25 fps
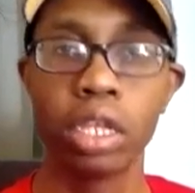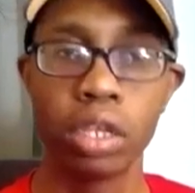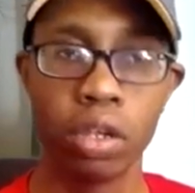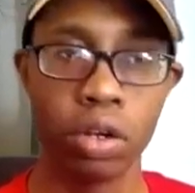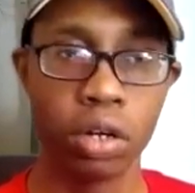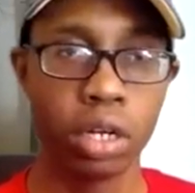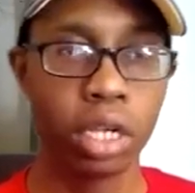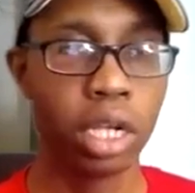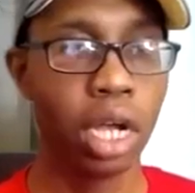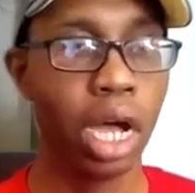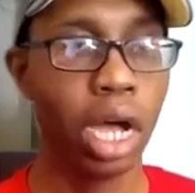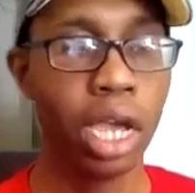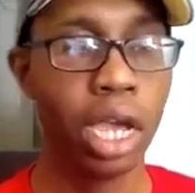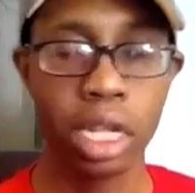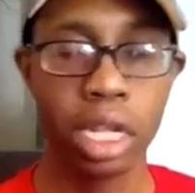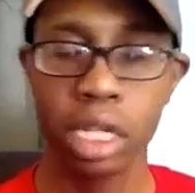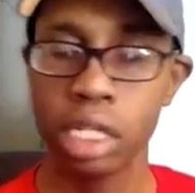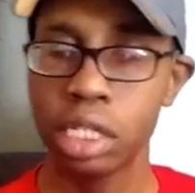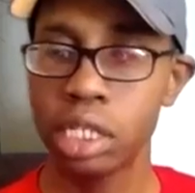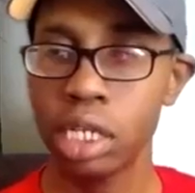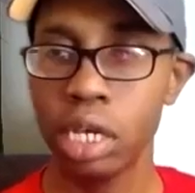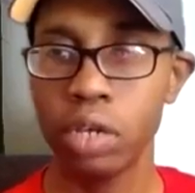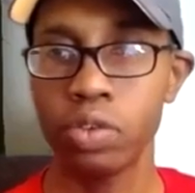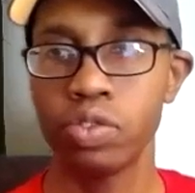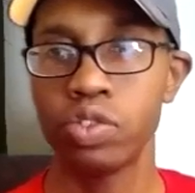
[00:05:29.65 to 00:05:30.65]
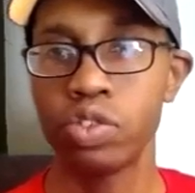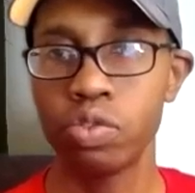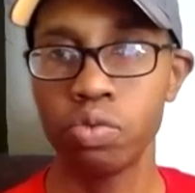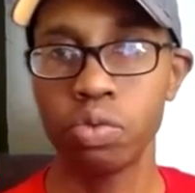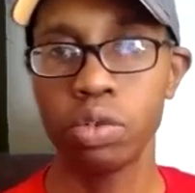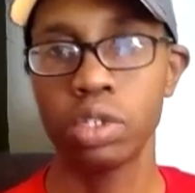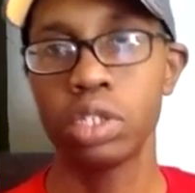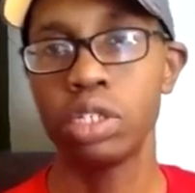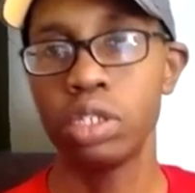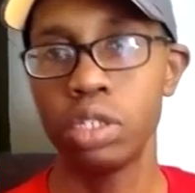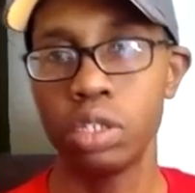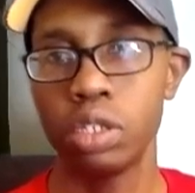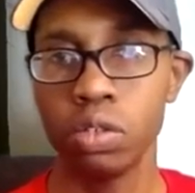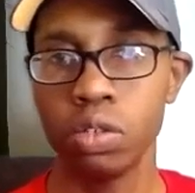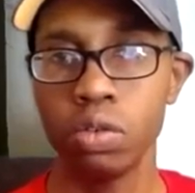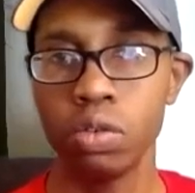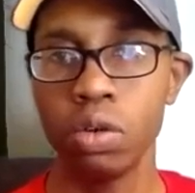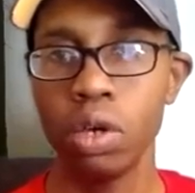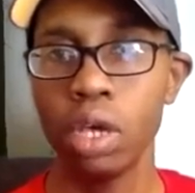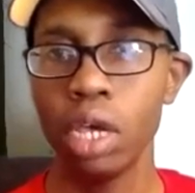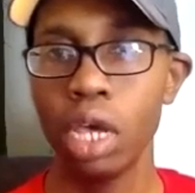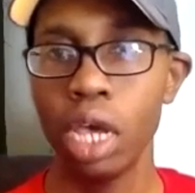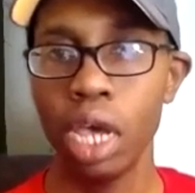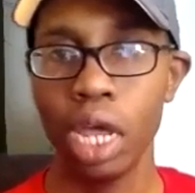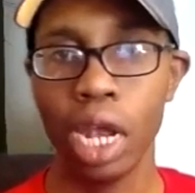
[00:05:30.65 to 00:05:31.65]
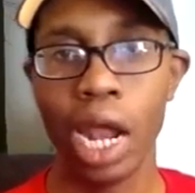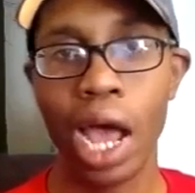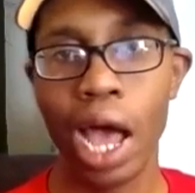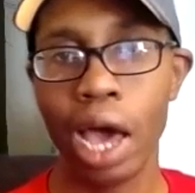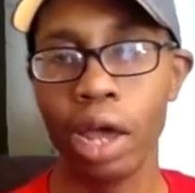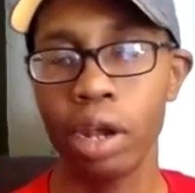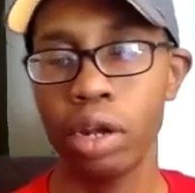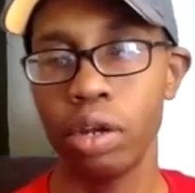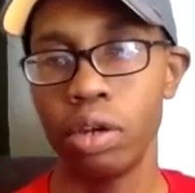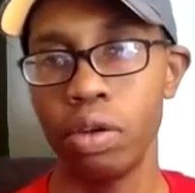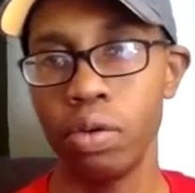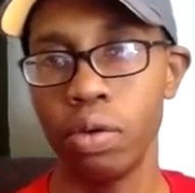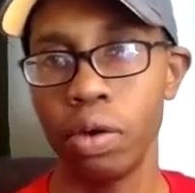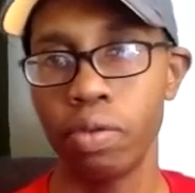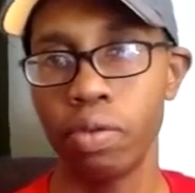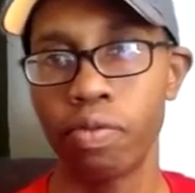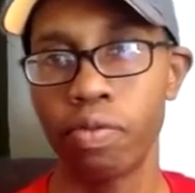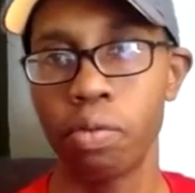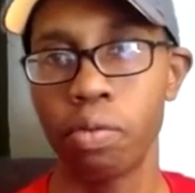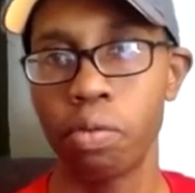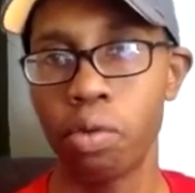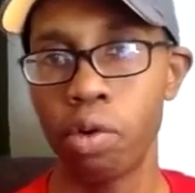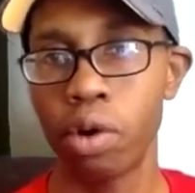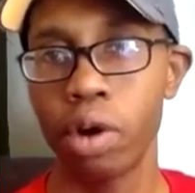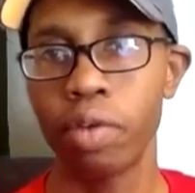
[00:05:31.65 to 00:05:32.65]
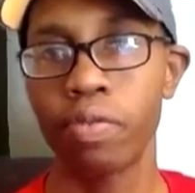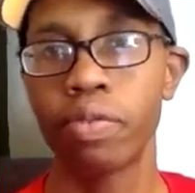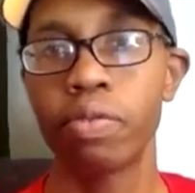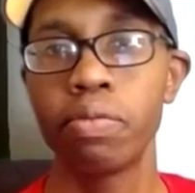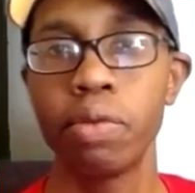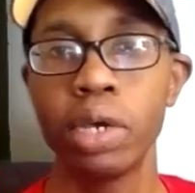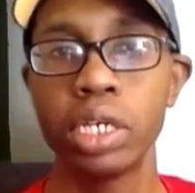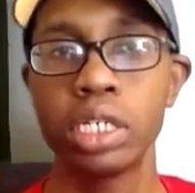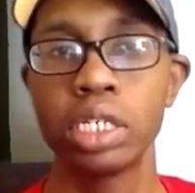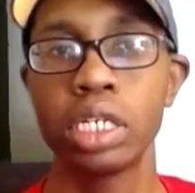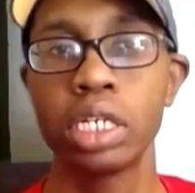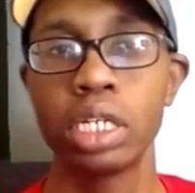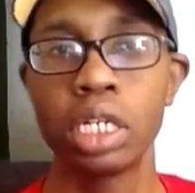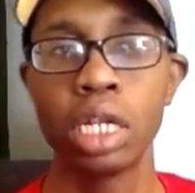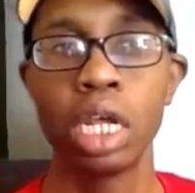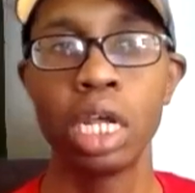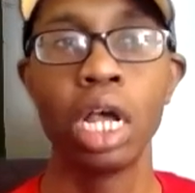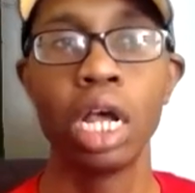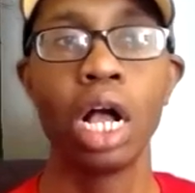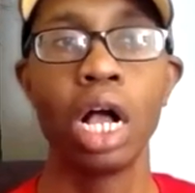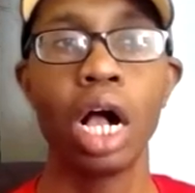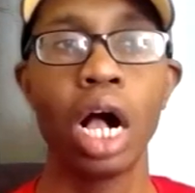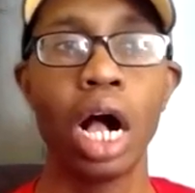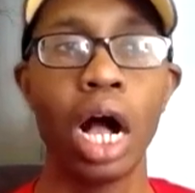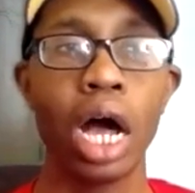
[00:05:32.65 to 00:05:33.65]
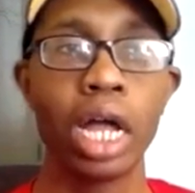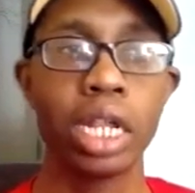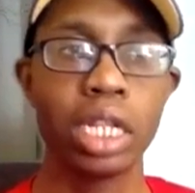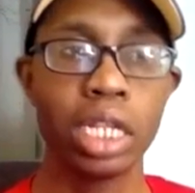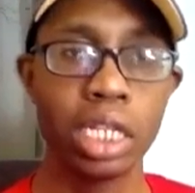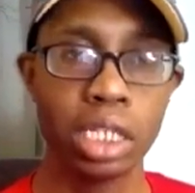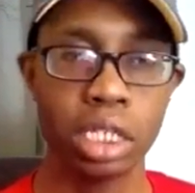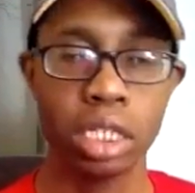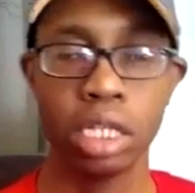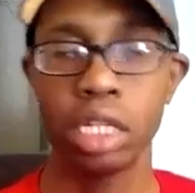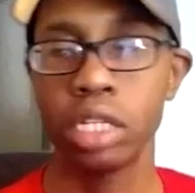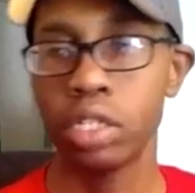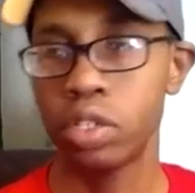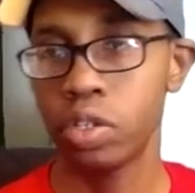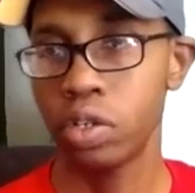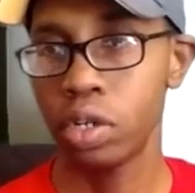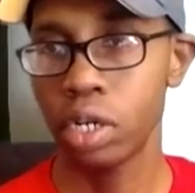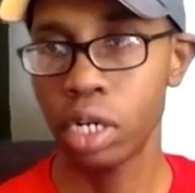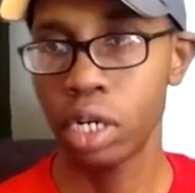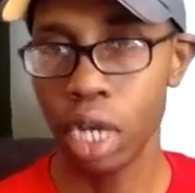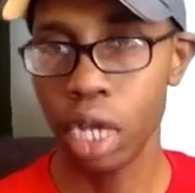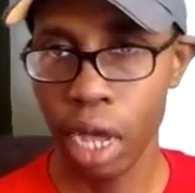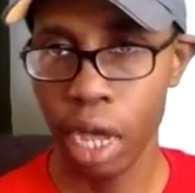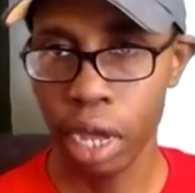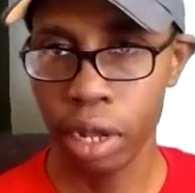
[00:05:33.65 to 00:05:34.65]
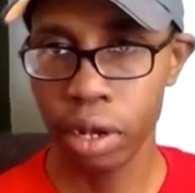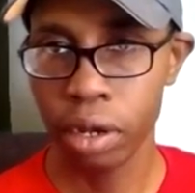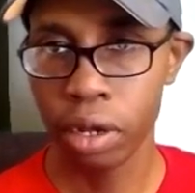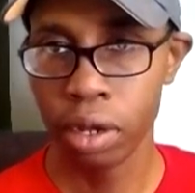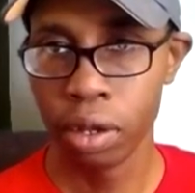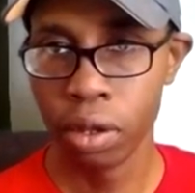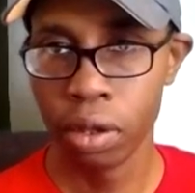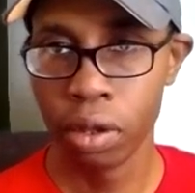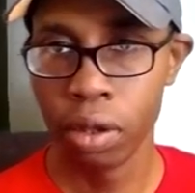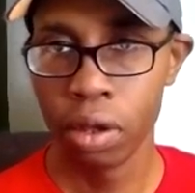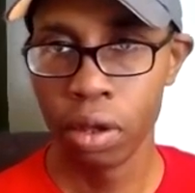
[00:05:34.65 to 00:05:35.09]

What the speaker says: Your gut tells you what to do and how to do it. For more information on listening to your gut